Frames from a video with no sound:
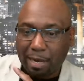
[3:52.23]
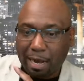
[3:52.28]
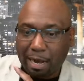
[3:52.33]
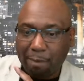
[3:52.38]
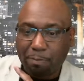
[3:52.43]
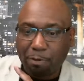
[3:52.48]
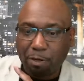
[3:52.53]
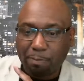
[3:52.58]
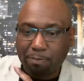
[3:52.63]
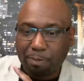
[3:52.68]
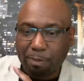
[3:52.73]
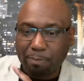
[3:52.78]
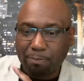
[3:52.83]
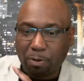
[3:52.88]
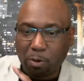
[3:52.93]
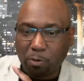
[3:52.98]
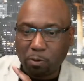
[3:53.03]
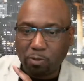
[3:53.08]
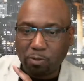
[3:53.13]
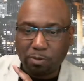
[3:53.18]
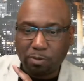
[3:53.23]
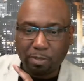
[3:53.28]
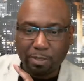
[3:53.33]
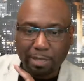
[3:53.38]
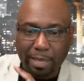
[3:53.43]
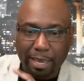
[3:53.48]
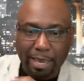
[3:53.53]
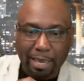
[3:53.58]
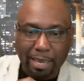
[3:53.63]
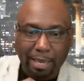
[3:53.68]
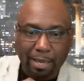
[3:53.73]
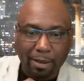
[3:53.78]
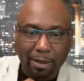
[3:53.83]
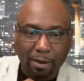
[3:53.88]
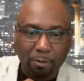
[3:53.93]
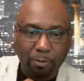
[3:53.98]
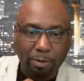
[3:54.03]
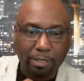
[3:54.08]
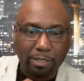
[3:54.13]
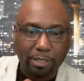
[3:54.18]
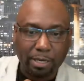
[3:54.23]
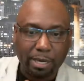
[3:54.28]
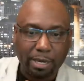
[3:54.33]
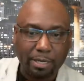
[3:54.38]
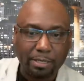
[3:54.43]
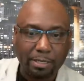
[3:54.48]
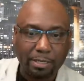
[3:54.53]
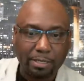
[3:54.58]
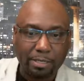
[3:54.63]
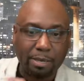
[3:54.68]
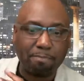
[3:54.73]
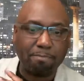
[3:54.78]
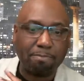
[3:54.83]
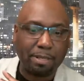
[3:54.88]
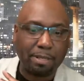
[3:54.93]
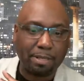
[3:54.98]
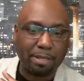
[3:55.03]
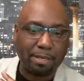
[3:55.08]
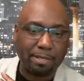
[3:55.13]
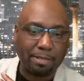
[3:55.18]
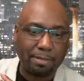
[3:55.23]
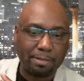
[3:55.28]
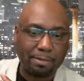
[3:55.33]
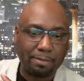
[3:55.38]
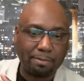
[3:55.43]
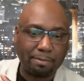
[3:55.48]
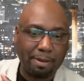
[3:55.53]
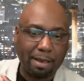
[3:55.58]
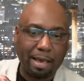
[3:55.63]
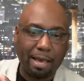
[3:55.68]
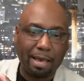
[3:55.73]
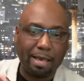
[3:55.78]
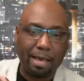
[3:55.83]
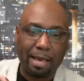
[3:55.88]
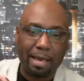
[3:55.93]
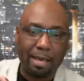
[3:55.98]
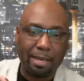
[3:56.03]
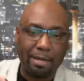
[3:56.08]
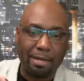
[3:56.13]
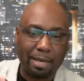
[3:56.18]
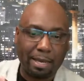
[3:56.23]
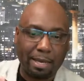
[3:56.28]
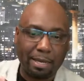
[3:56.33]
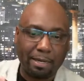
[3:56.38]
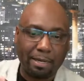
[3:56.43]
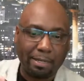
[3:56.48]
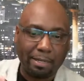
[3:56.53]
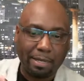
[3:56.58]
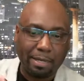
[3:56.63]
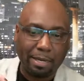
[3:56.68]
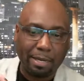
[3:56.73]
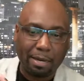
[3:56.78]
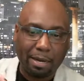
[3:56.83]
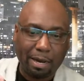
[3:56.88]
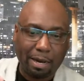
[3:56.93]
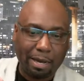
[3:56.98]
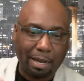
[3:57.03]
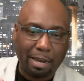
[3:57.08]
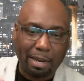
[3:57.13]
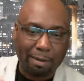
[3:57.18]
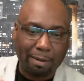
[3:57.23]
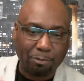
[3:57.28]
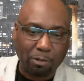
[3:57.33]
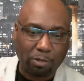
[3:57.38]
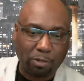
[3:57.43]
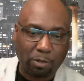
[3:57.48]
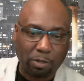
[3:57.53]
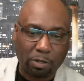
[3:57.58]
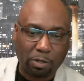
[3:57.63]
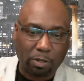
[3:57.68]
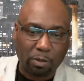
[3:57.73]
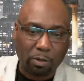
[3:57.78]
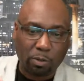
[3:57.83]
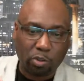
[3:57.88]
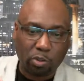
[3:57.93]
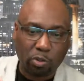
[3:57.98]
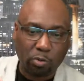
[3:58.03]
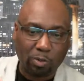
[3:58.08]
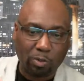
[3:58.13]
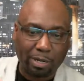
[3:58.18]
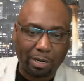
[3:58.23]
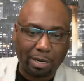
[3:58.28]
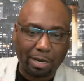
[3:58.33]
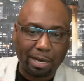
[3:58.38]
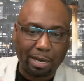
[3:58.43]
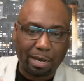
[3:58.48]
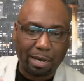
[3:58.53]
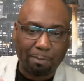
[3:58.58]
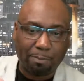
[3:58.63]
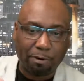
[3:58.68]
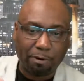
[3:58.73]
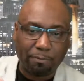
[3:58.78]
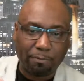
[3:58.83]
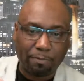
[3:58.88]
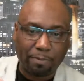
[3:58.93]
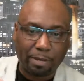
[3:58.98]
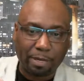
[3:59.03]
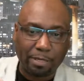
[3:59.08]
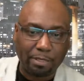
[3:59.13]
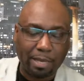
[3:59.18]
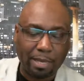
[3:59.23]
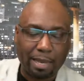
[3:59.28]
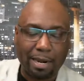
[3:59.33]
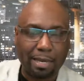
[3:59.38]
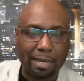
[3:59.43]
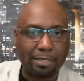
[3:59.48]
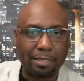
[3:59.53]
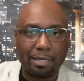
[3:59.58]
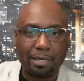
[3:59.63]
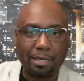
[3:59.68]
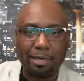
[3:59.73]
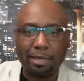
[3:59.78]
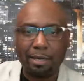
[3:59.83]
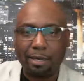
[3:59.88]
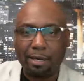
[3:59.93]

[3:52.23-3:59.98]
I put up a post today, which is simply this, and I'm just going to go through a couple of things. And I said,